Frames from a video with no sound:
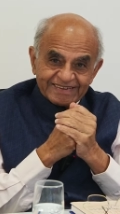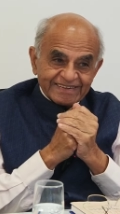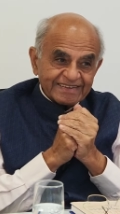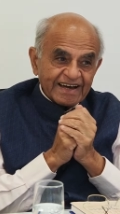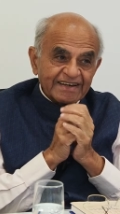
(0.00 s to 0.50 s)

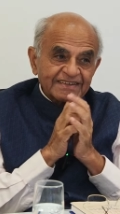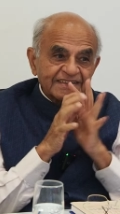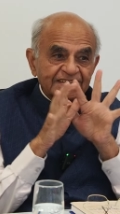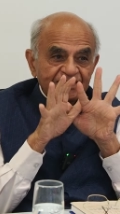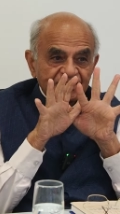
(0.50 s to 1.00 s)
that
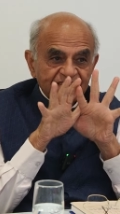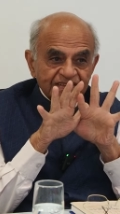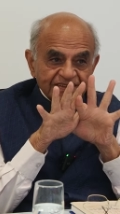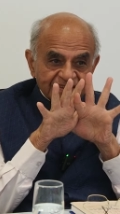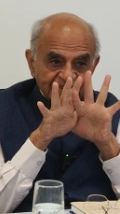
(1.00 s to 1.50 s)
is
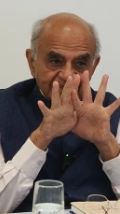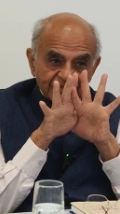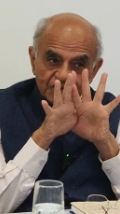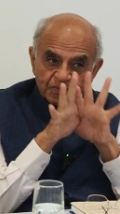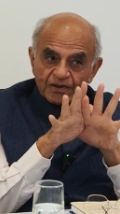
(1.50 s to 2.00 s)

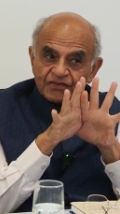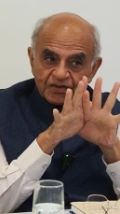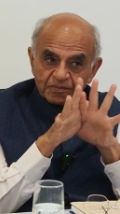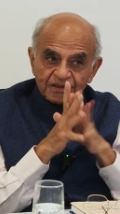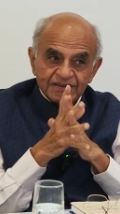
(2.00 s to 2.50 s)

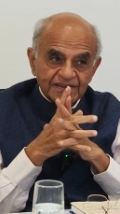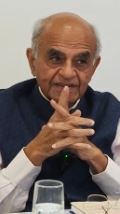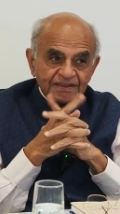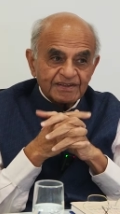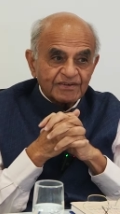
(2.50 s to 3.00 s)
responsible
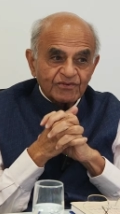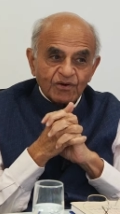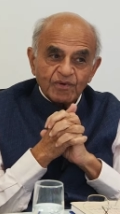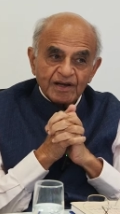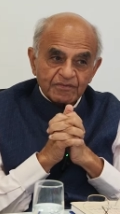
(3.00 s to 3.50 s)
for
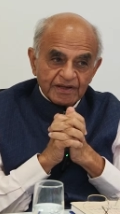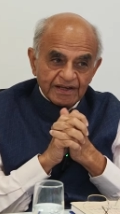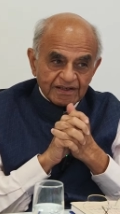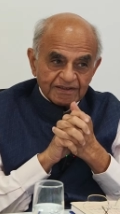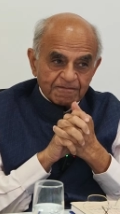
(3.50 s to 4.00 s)
where we
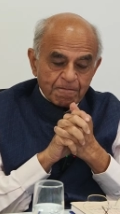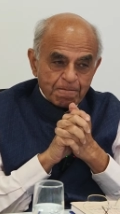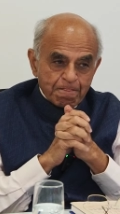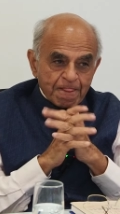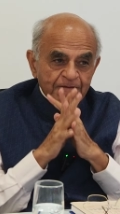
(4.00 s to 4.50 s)
are.
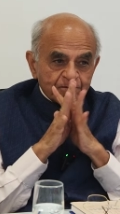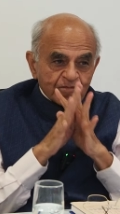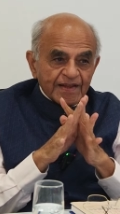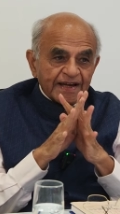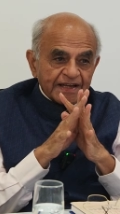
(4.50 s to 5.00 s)

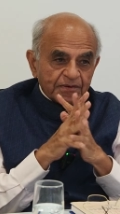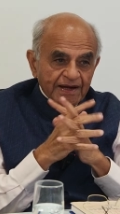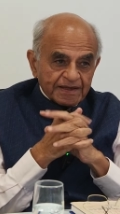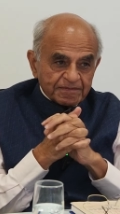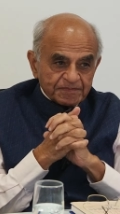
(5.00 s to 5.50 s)
Anyway,